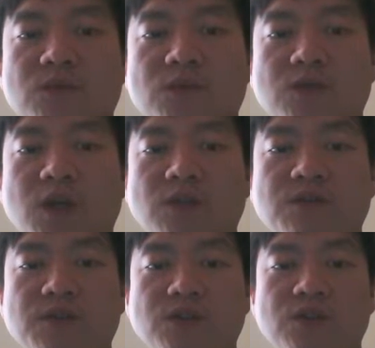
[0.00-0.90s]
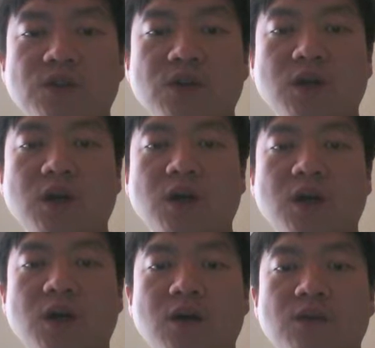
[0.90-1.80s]
text feature,
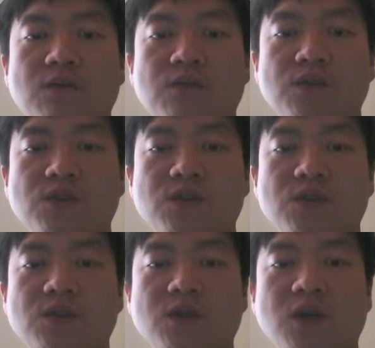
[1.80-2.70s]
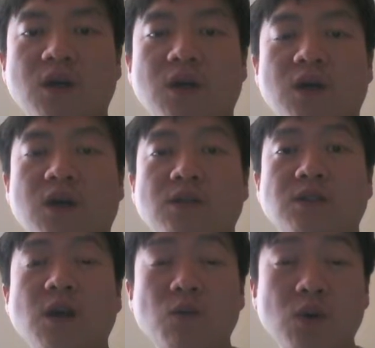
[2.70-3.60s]
which is a
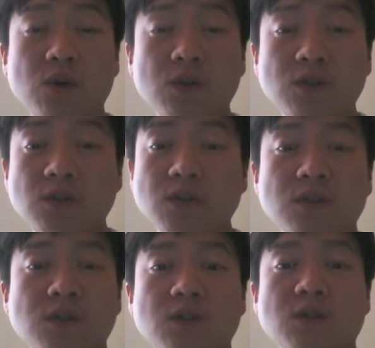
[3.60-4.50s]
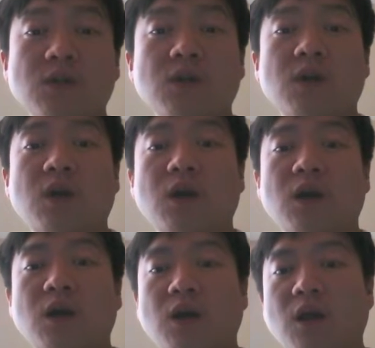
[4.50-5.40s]
stop word
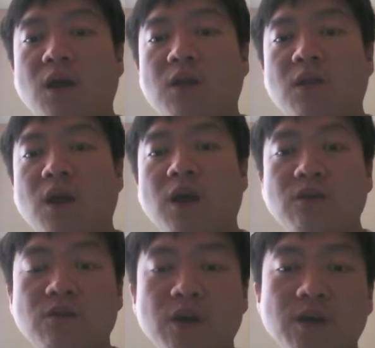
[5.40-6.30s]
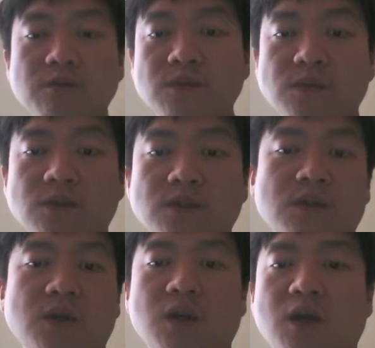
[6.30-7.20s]
and n-grams
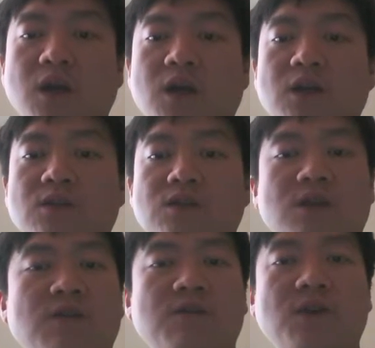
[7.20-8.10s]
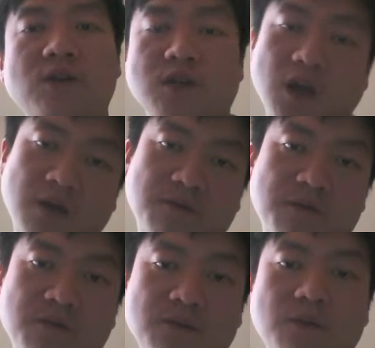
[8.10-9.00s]
and TF-IDF,
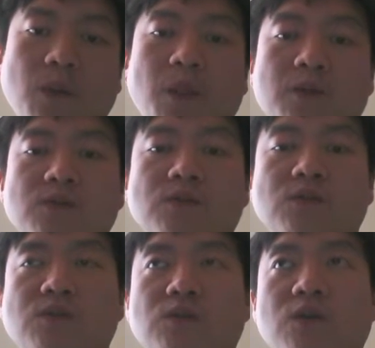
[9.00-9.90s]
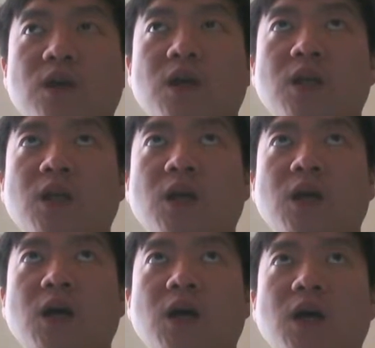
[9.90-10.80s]
so that
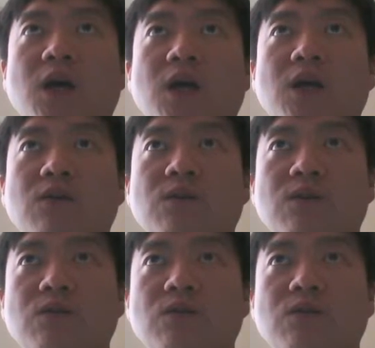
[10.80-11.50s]
I